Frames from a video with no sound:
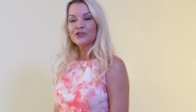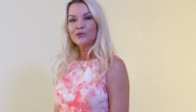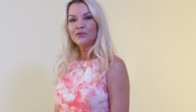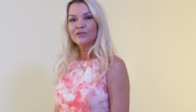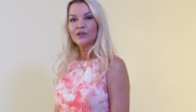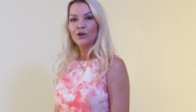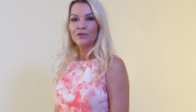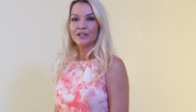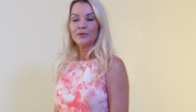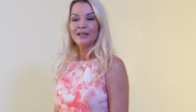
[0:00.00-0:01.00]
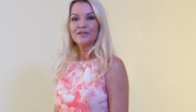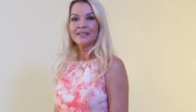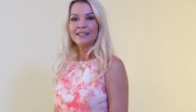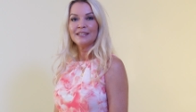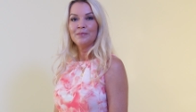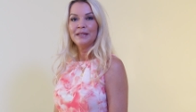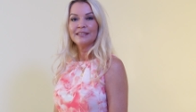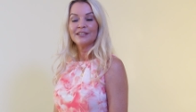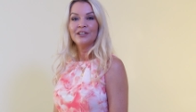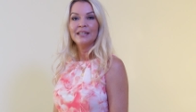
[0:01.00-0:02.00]
shoes over 12
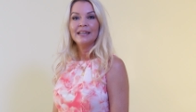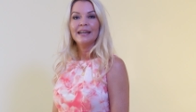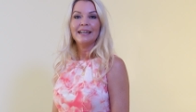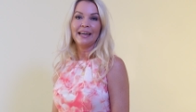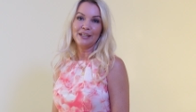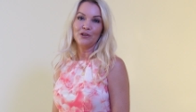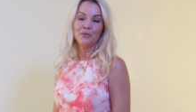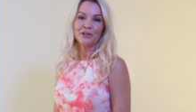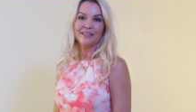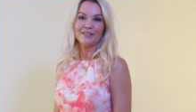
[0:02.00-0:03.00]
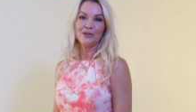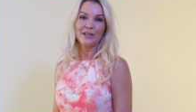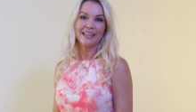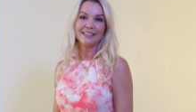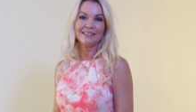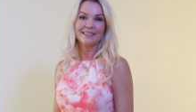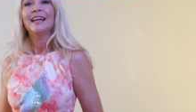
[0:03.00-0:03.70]
centimeter like Louboutin So Kate.